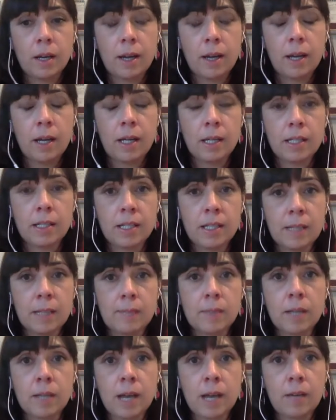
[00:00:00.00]
And it
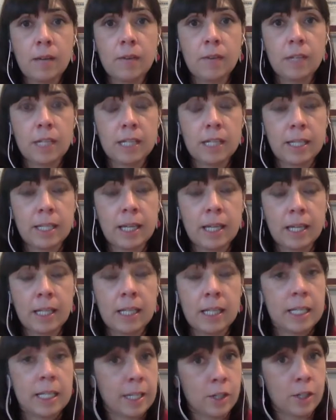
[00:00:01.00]
seems kind of like
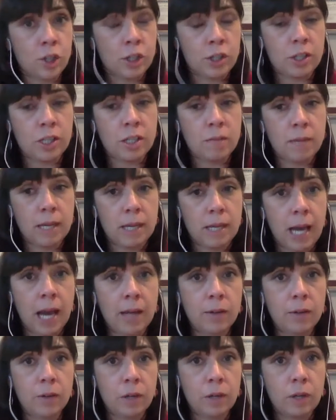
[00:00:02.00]
an addiction to me.
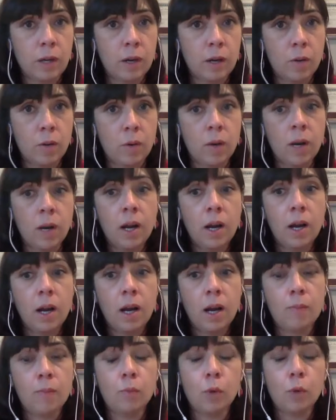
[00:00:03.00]
I don't know.
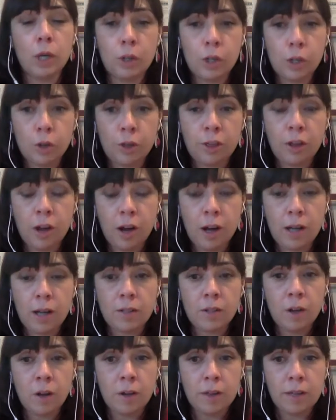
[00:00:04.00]
What are your
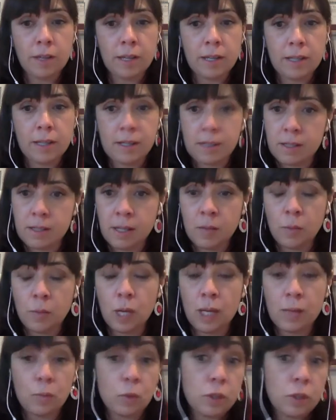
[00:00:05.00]
thoughts on this,
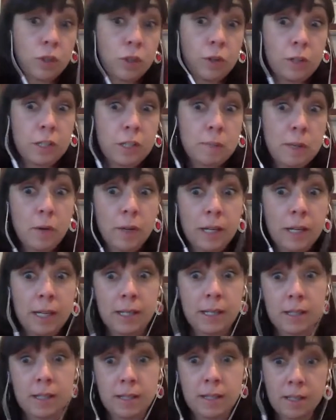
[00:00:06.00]
and what's your
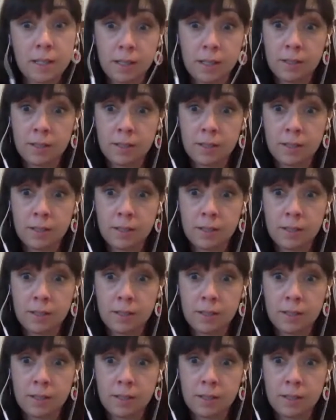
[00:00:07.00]
experience?